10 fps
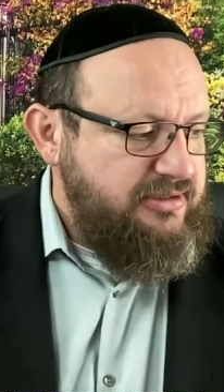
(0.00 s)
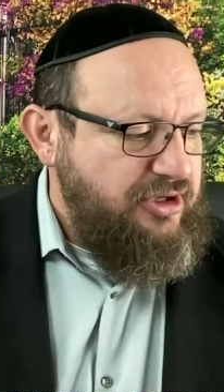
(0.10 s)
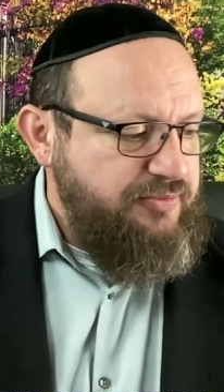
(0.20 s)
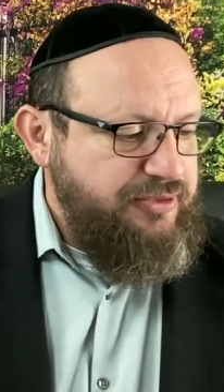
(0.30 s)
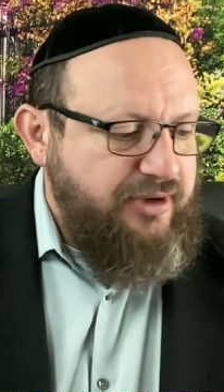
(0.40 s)

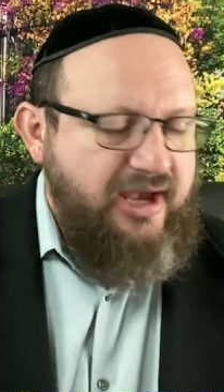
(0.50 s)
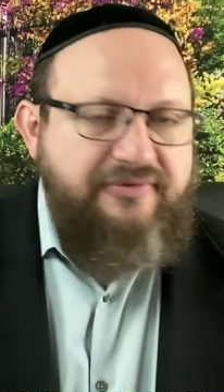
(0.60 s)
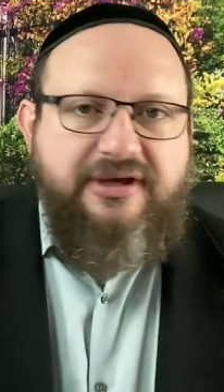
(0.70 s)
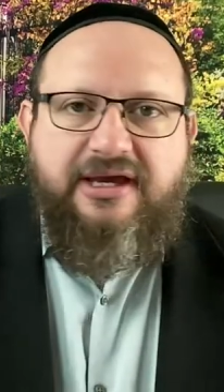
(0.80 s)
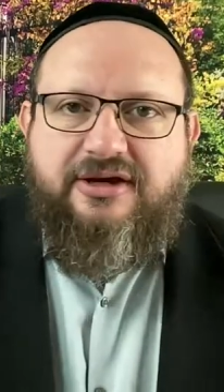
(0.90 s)
Hope you're
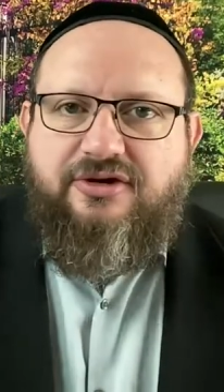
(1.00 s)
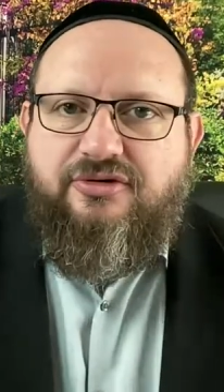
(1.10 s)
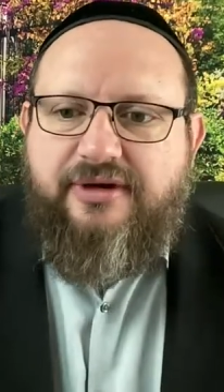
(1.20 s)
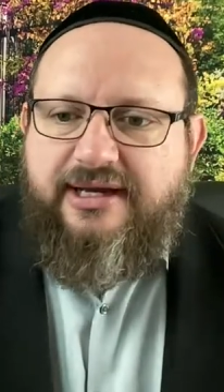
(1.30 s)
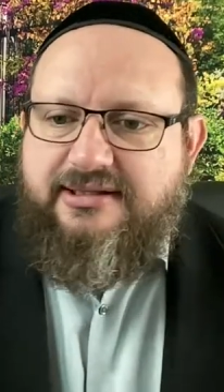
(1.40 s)
having a
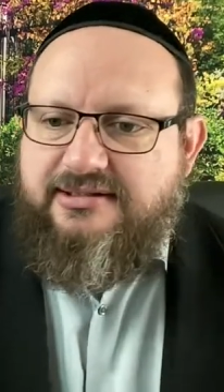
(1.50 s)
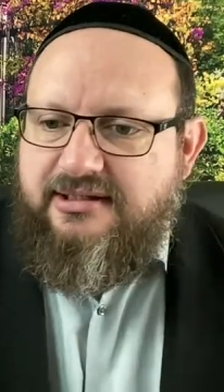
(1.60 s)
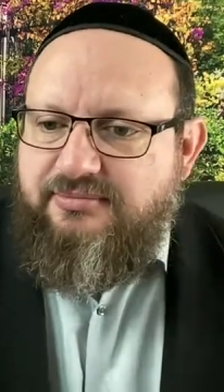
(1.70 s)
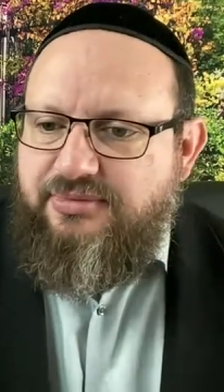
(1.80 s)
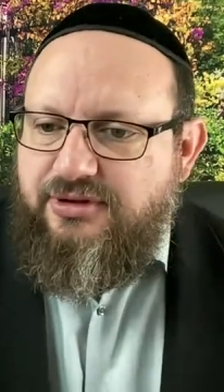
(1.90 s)
great
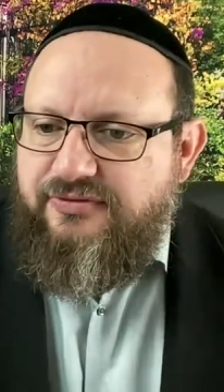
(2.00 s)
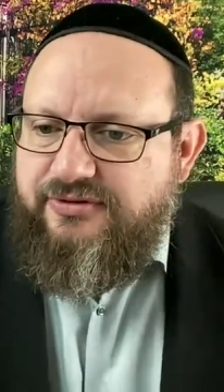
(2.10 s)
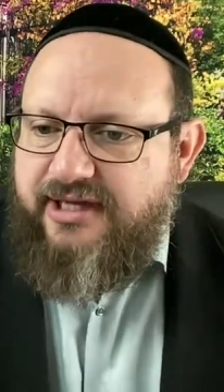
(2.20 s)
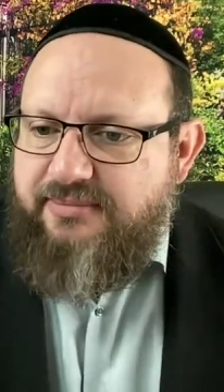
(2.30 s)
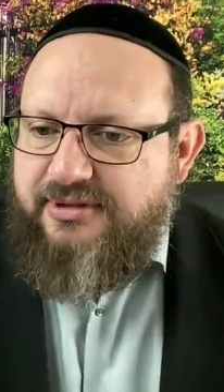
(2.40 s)
and beautiful day.